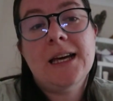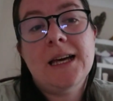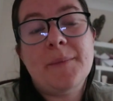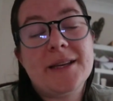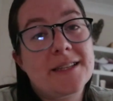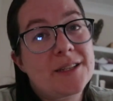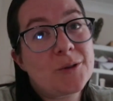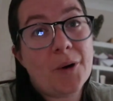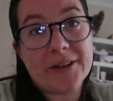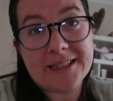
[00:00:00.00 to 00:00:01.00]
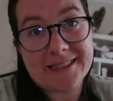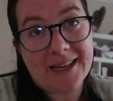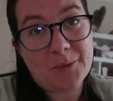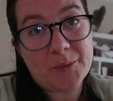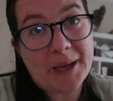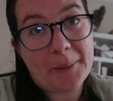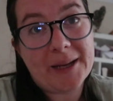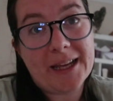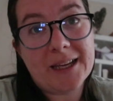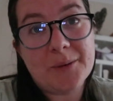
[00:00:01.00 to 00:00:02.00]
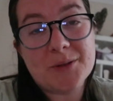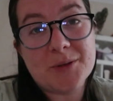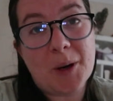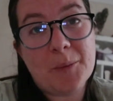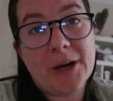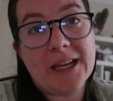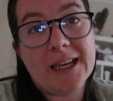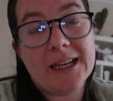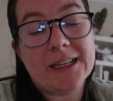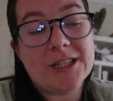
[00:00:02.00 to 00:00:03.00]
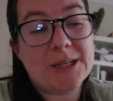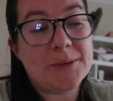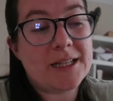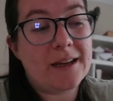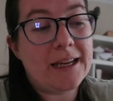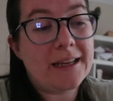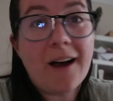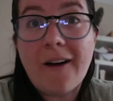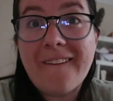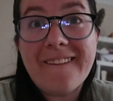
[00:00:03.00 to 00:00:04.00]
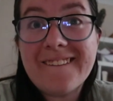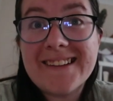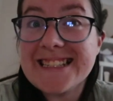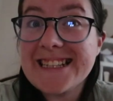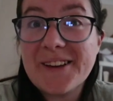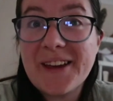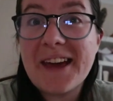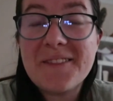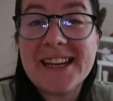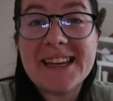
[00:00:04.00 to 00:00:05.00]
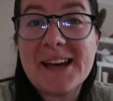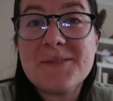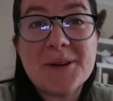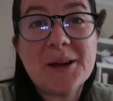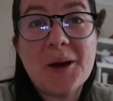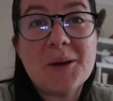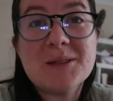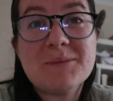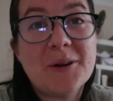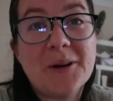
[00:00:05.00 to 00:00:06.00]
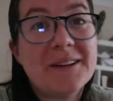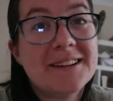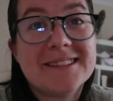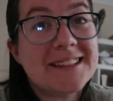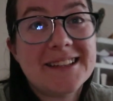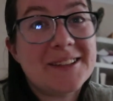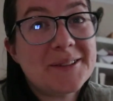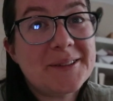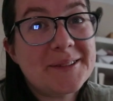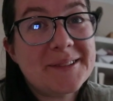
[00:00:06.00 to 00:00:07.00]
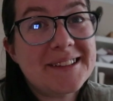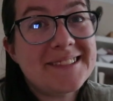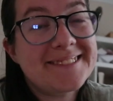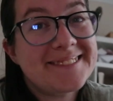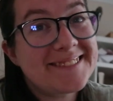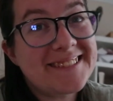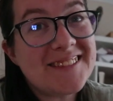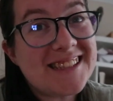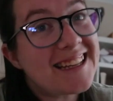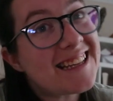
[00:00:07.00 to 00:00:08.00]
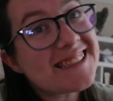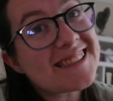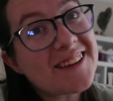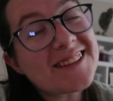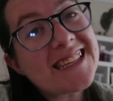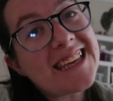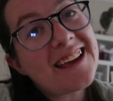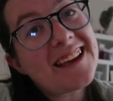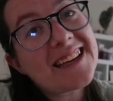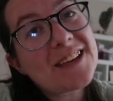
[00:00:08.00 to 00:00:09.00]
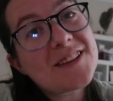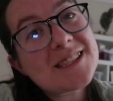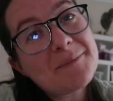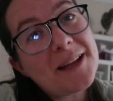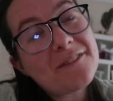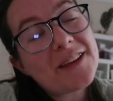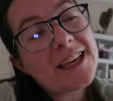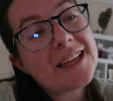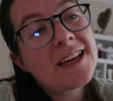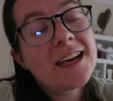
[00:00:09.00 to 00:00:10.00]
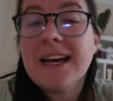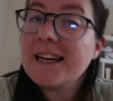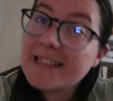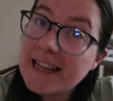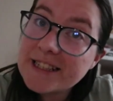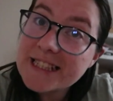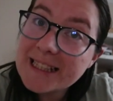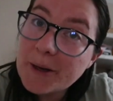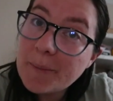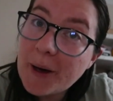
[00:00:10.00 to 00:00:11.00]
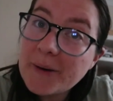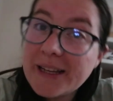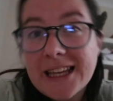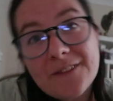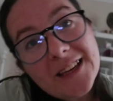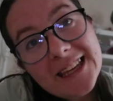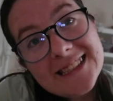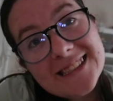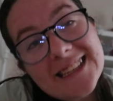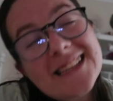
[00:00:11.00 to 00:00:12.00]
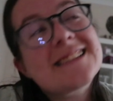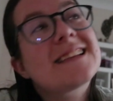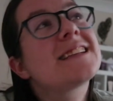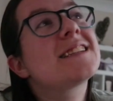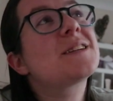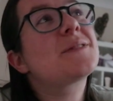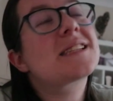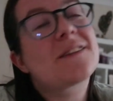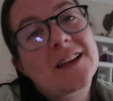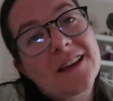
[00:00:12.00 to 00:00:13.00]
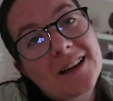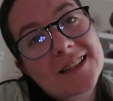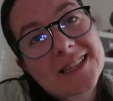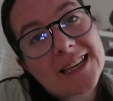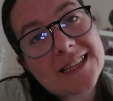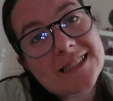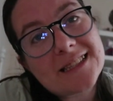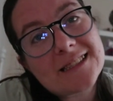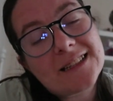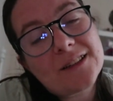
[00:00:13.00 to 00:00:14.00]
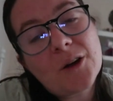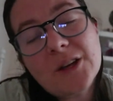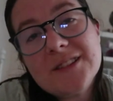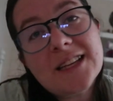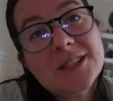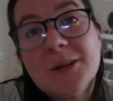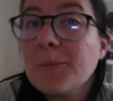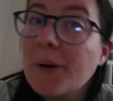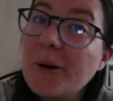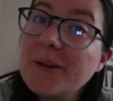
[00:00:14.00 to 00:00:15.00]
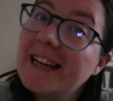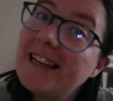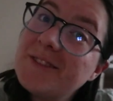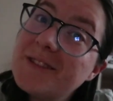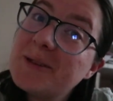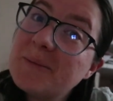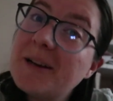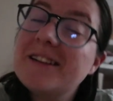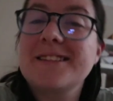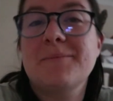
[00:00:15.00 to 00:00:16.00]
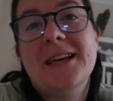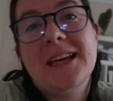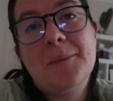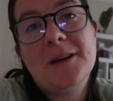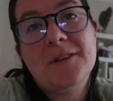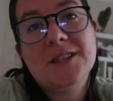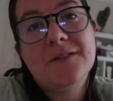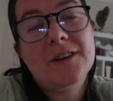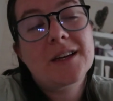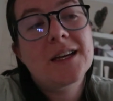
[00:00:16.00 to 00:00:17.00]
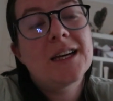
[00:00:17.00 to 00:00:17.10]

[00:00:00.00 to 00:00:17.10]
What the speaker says: Bessie did not understand what was happening, which was heartbreaking. She was like, oh, is she okay? We're gonna bring her home tomorrow. And I was like, no. I was like, let's just go see her, give her some loving, tell her she's a good pony, give her kisses. And she was giving her hugs and kisses, and oh, you're such a good pony, I love you so much, and making a big fuss of her.